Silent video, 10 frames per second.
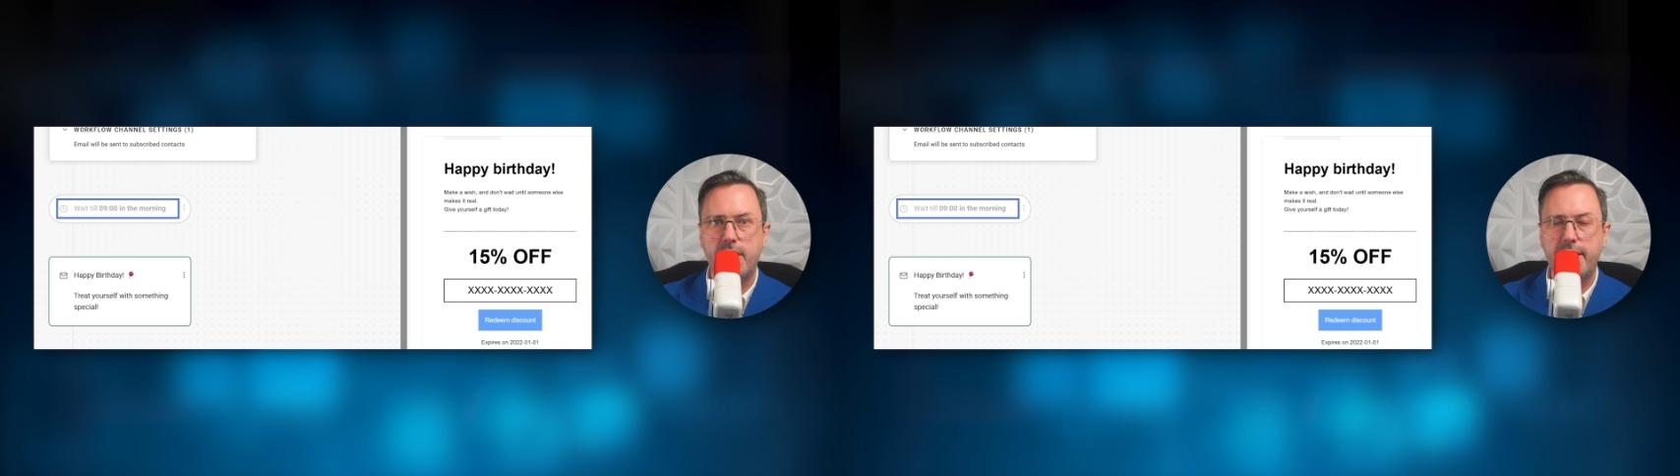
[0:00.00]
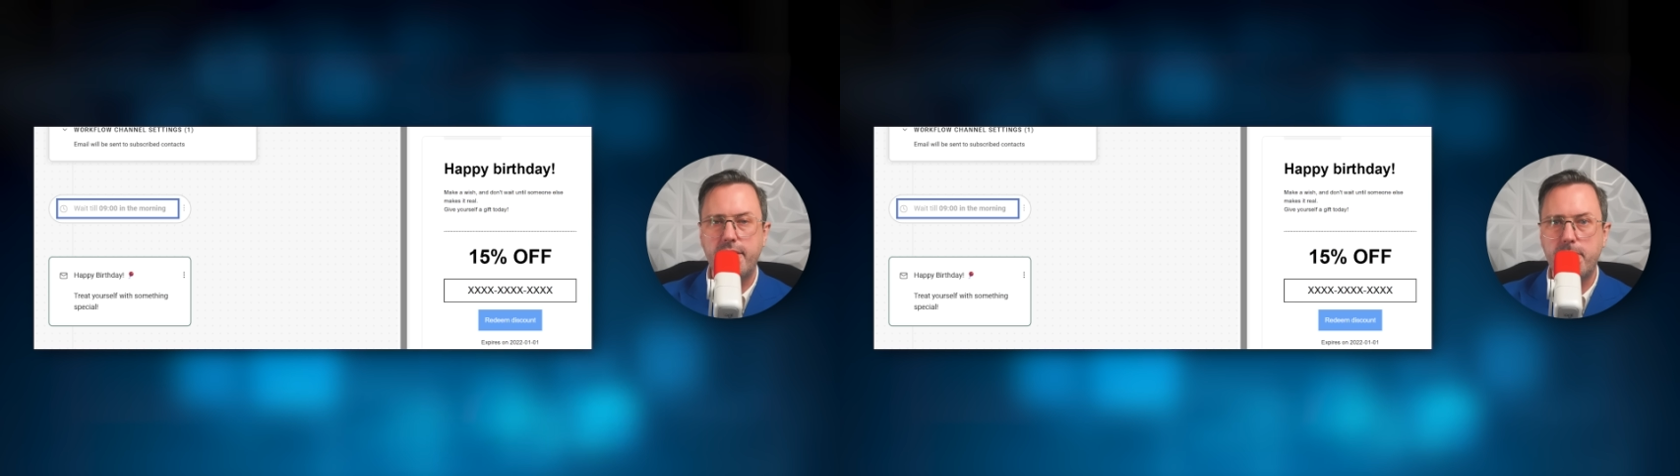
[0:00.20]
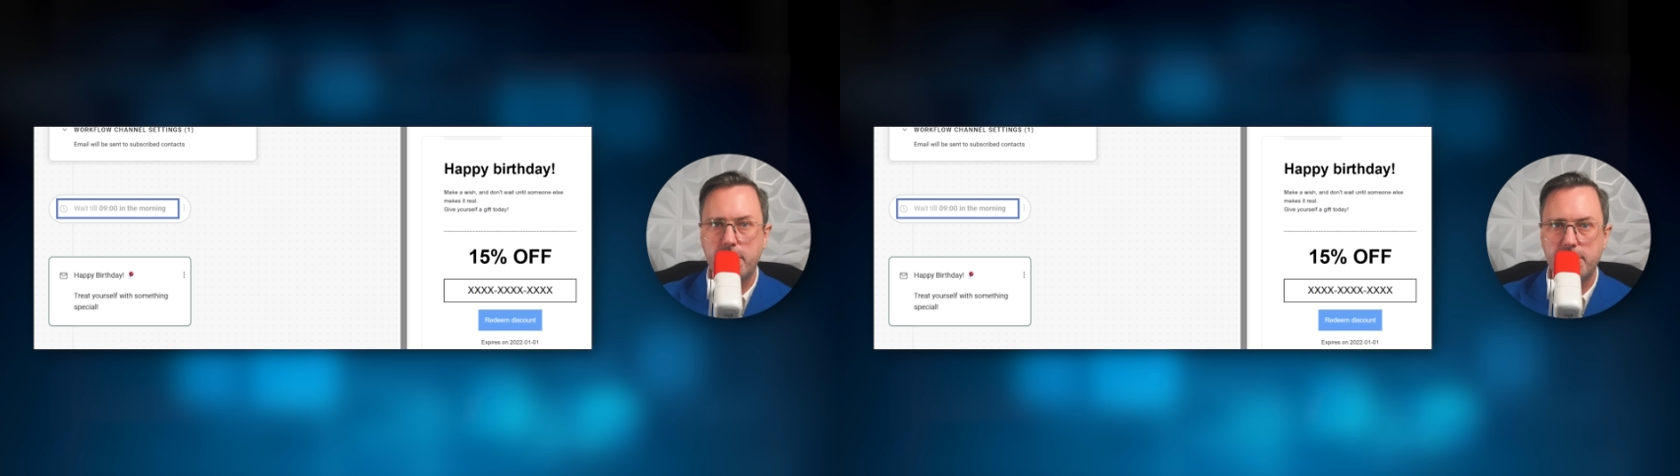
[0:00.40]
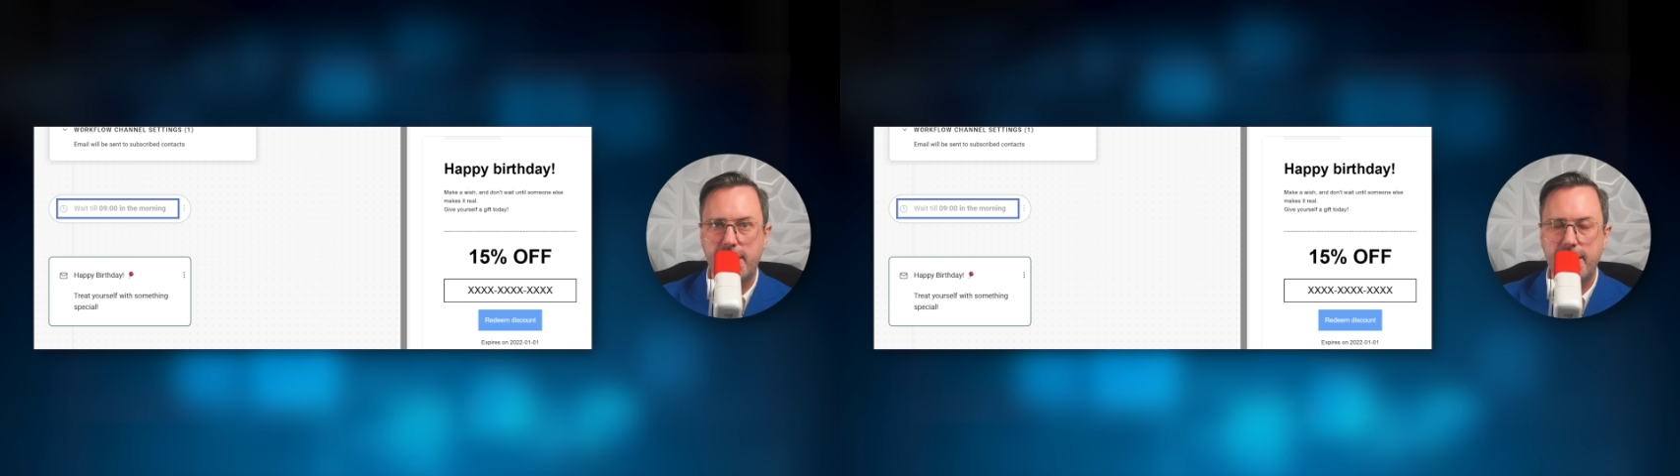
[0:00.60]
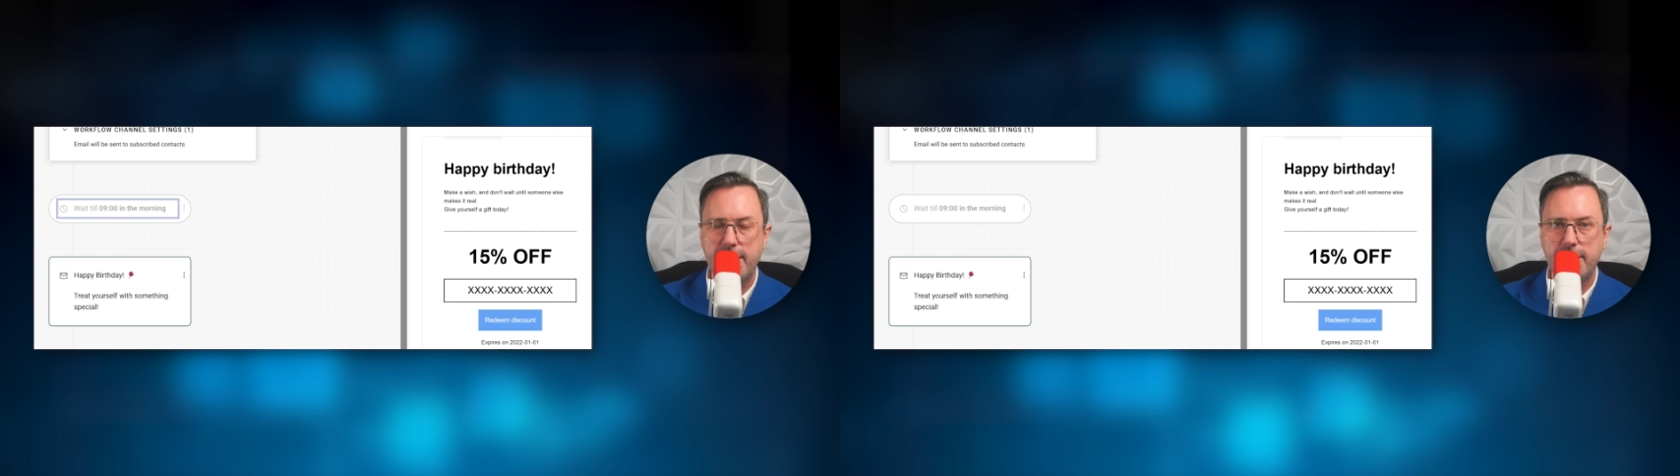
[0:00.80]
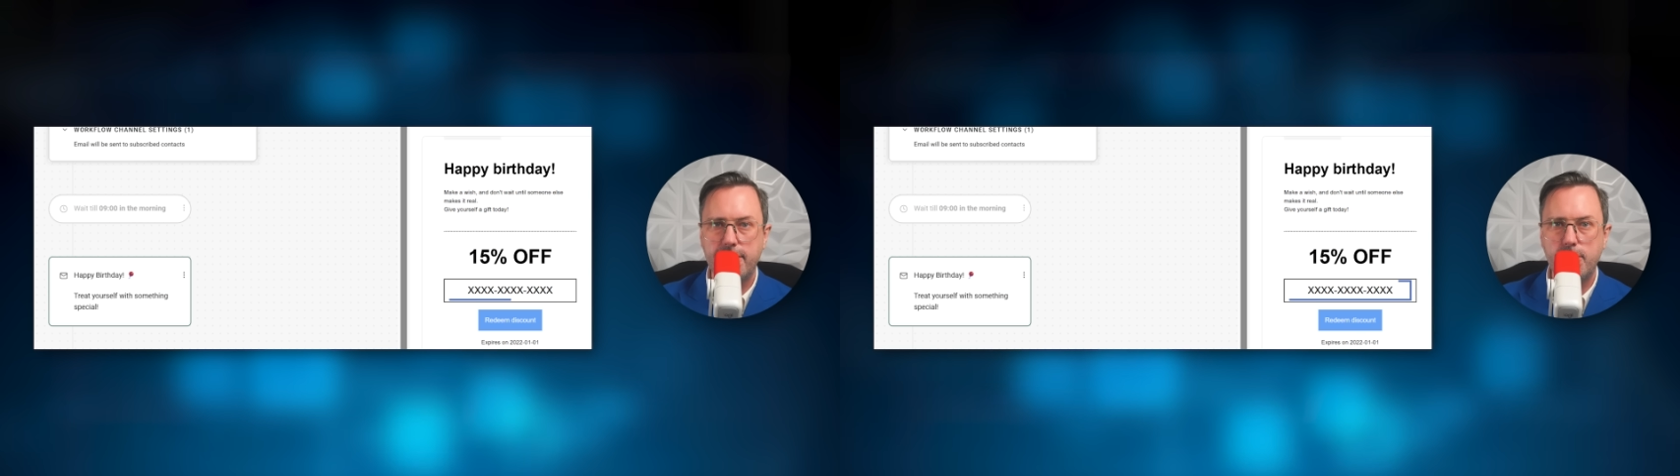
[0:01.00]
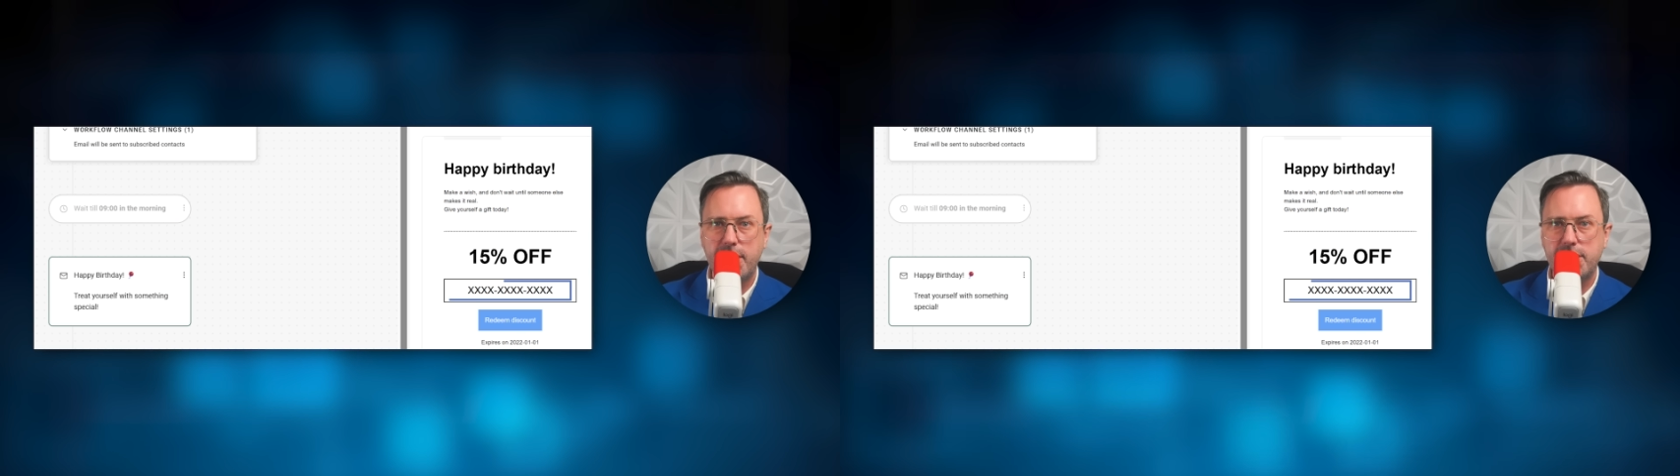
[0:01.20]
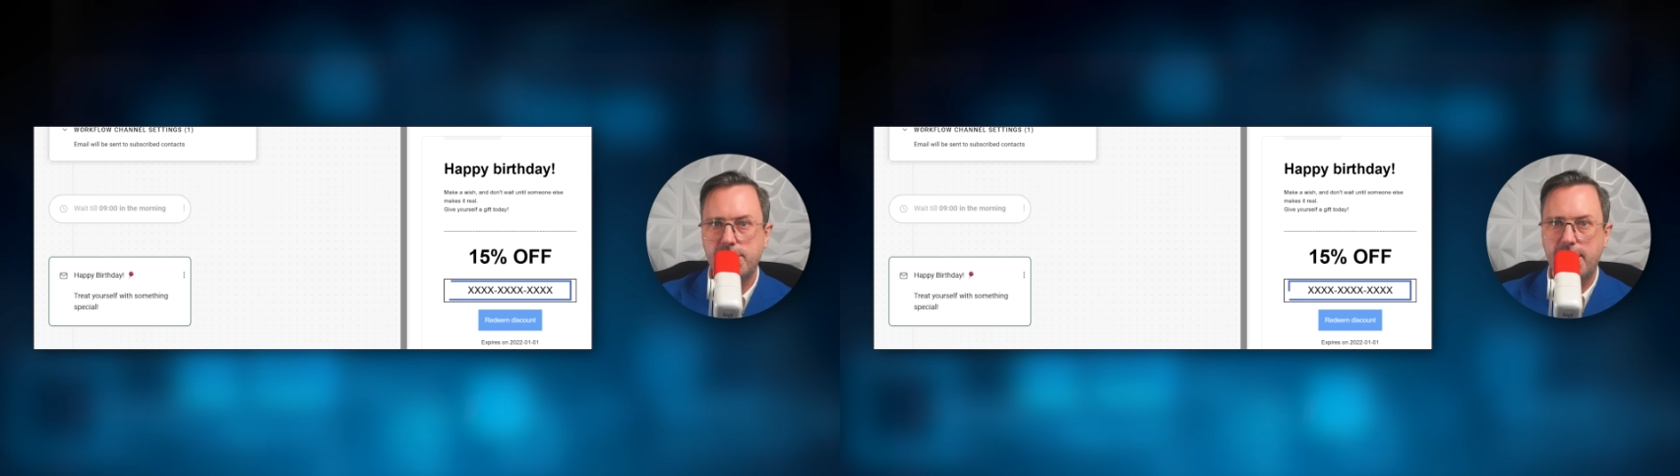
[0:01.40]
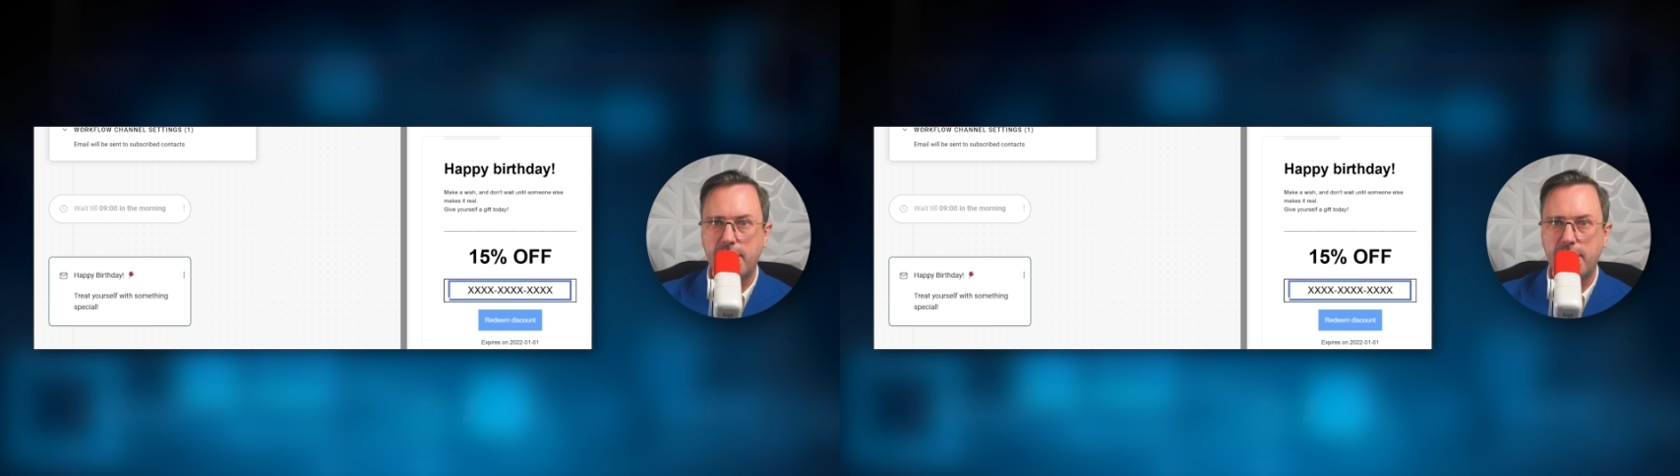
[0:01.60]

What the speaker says: on their birthday, we can send a